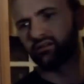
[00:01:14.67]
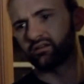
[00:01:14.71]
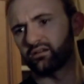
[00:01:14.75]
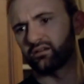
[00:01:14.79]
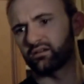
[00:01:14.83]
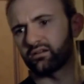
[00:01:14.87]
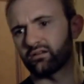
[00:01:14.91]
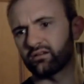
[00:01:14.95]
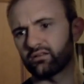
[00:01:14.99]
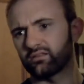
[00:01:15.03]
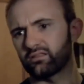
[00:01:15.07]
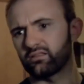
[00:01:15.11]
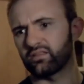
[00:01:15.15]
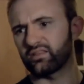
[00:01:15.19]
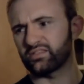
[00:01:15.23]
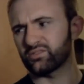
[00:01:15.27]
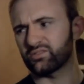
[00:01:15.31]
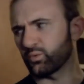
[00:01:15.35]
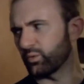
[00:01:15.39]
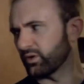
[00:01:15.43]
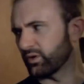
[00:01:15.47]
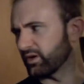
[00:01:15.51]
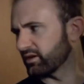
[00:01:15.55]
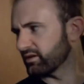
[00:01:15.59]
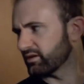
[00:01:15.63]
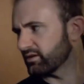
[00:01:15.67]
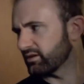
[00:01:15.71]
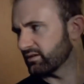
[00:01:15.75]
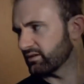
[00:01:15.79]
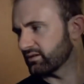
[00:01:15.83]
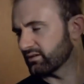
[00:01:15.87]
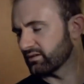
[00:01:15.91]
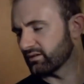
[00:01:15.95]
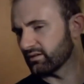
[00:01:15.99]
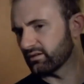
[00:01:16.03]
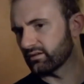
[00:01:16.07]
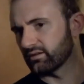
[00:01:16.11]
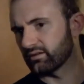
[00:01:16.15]
way. That's weird.
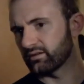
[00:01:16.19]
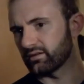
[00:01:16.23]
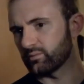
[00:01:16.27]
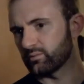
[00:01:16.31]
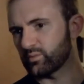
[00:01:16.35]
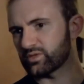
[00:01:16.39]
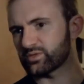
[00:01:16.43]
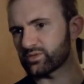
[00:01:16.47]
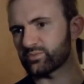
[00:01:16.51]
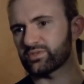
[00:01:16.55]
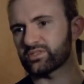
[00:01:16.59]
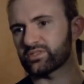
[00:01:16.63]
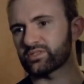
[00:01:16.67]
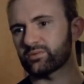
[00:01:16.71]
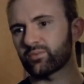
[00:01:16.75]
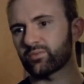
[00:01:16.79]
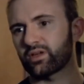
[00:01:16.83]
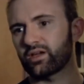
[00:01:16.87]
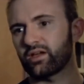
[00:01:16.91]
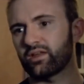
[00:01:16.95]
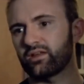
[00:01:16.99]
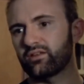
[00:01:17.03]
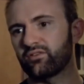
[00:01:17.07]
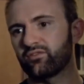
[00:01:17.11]
Must be some kind of